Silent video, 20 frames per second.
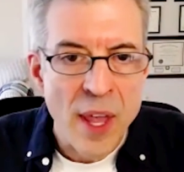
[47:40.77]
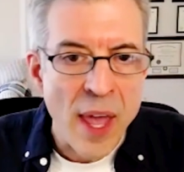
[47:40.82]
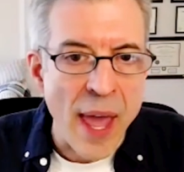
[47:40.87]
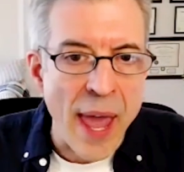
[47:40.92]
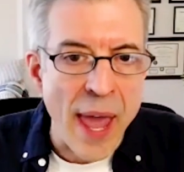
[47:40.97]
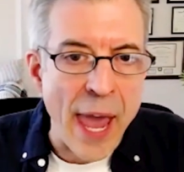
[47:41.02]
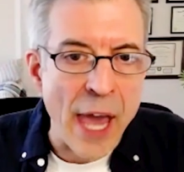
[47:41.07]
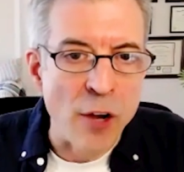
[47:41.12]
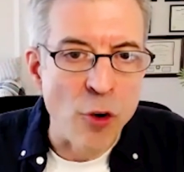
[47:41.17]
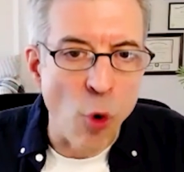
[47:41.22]

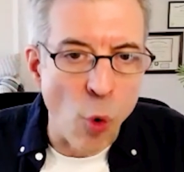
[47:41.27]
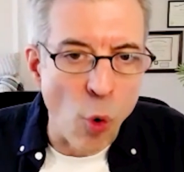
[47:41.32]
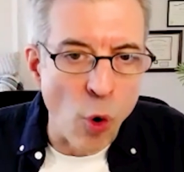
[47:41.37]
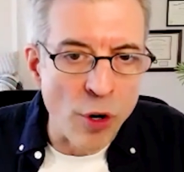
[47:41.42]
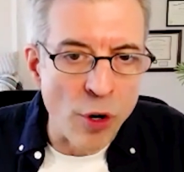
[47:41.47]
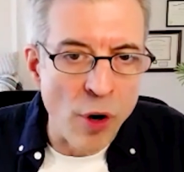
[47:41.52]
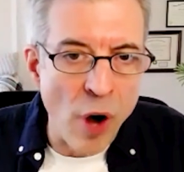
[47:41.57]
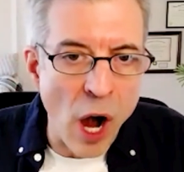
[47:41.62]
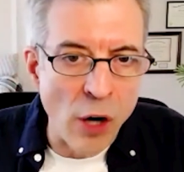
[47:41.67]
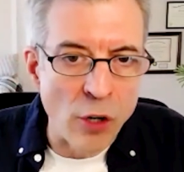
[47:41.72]
and
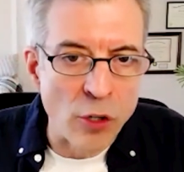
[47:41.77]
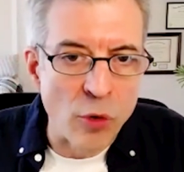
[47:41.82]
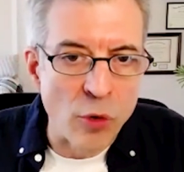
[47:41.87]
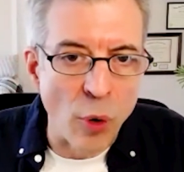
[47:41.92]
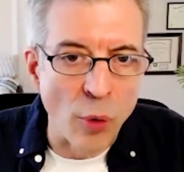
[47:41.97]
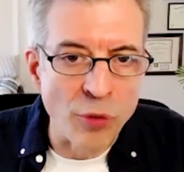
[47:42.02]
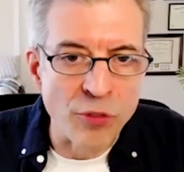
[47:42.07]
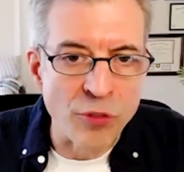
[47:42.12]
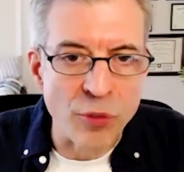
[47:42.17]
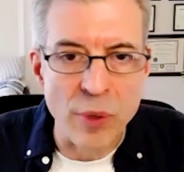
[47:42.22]
order our
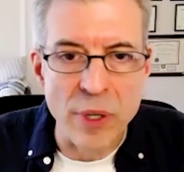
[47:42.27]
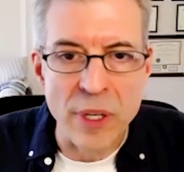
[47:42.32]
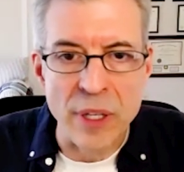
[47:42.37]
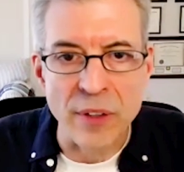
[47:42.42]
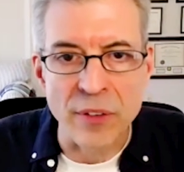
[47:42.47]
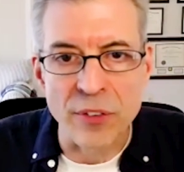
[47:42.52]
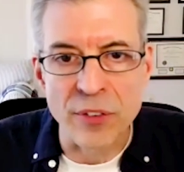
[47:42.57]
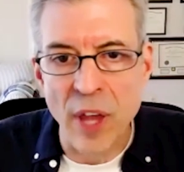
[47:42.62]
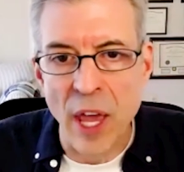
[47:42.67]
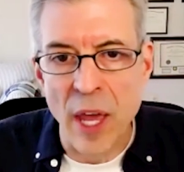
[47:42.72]

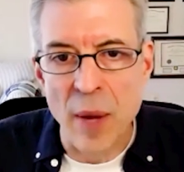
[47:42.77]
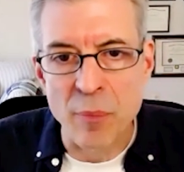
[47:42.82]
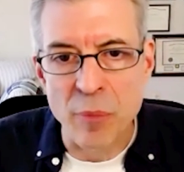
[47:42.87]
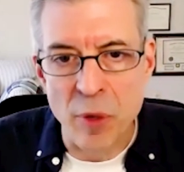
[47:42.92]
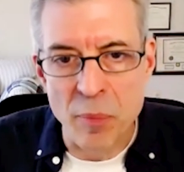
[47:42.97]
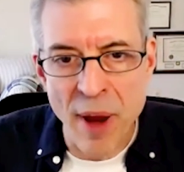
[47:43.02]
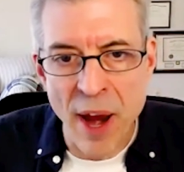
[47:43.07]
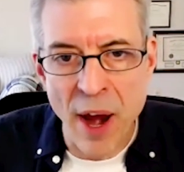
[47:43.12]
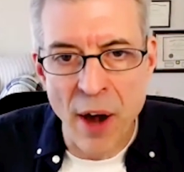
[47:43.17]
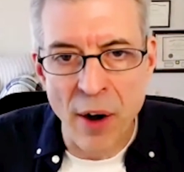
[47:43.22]
groceries and
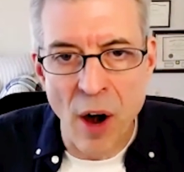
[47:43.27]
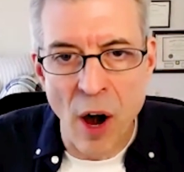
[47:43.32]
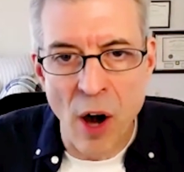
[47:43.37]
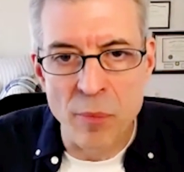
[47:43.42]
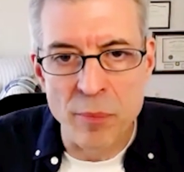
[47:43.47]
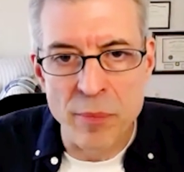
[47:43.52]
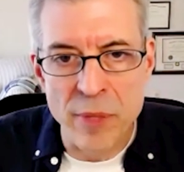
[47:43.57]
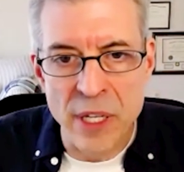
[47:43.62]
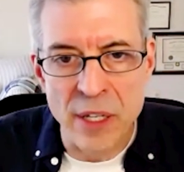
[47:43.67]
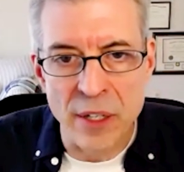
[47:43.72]
prepare
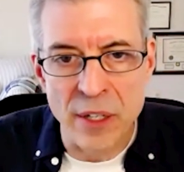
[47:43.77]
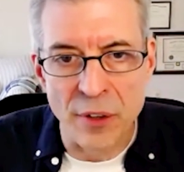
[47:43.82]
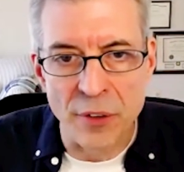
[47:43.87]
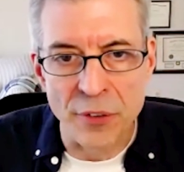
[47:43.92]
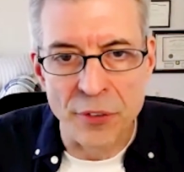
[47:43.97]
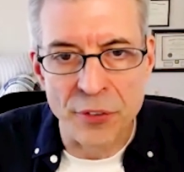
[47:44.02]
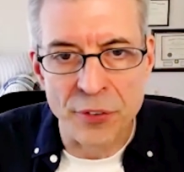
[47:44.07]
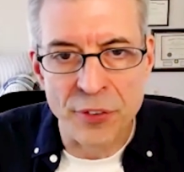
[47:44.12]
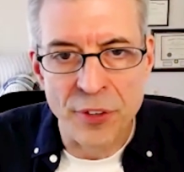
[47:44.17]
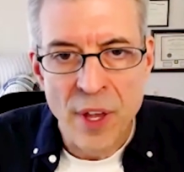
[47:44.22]
our
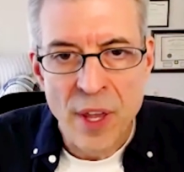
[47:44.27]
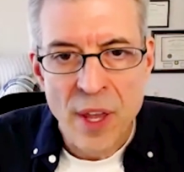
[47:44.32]
meals.